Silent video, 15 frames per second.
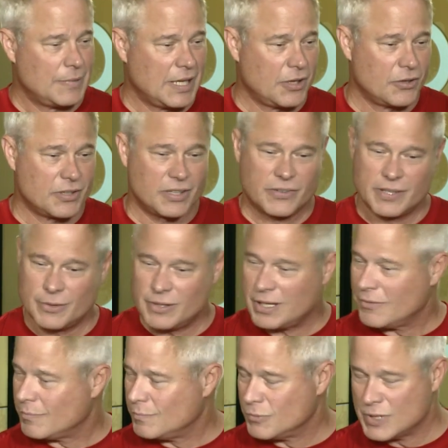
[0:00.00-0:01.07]
My goodness, and
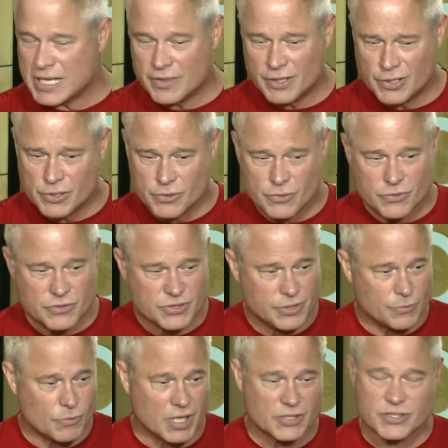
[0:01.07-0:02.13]
you read the news,
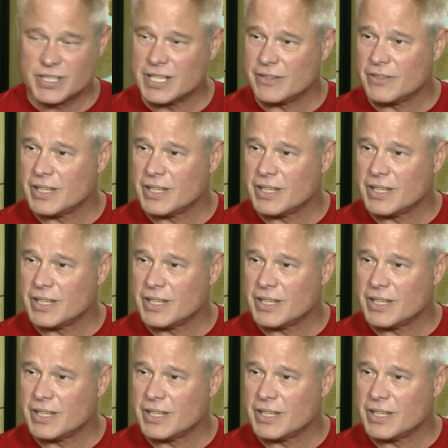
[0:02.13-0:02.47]
you watch TV